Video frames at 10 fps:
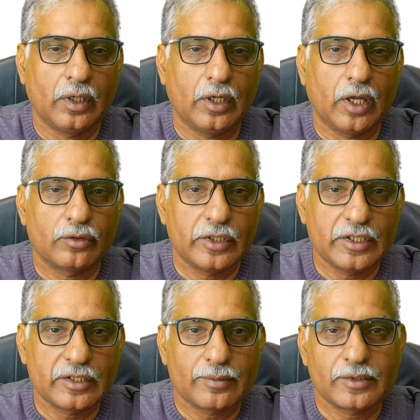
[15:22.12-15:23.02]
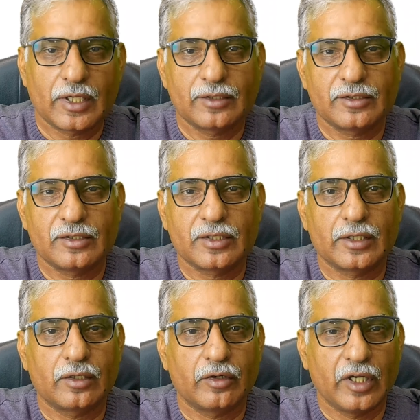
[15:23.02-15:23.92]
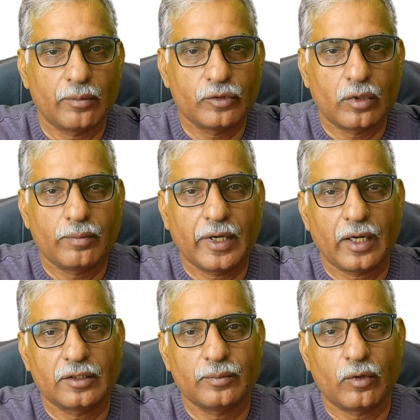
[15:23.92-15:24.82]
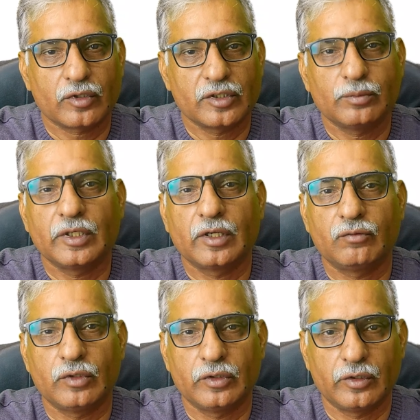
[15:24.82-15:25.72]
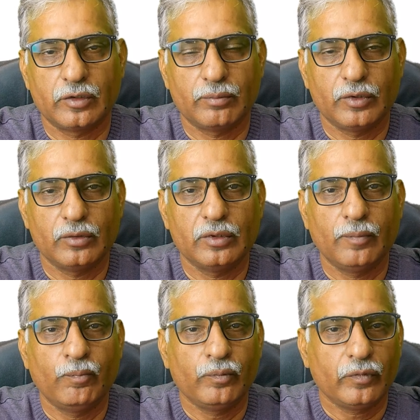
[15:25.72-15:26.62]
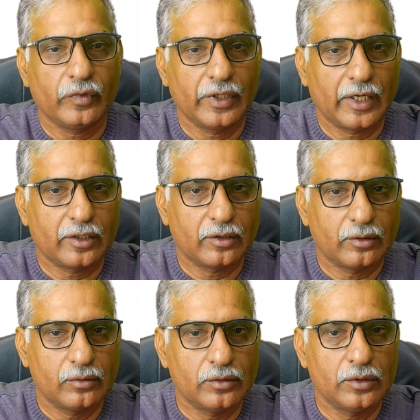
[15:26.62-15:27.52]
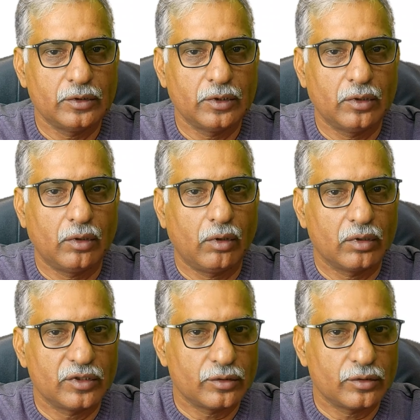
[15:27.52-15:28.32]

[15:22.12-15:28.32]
Now, these substances that are reabsorbed at the proximal convoluted tubule, that include all the